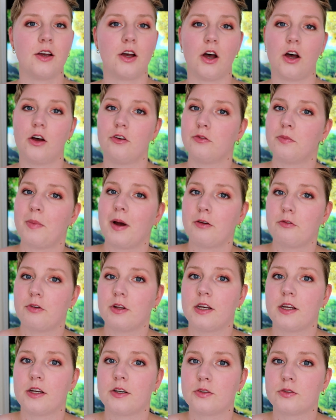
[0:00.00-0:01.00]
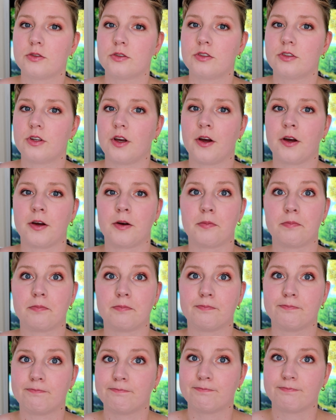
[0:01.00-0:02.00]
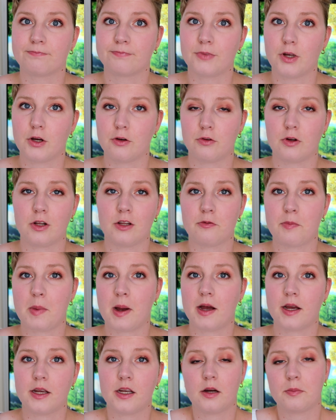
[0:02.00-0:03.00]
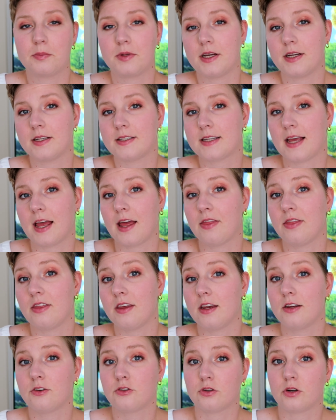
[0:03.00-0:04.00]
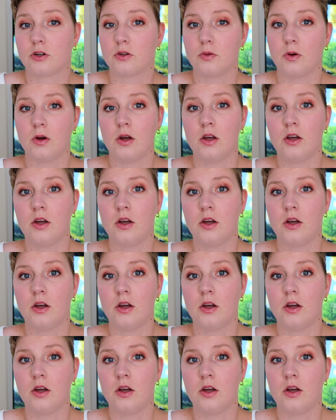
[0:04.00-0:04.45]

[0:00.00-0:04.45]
of my videos, of all of my updates and the intro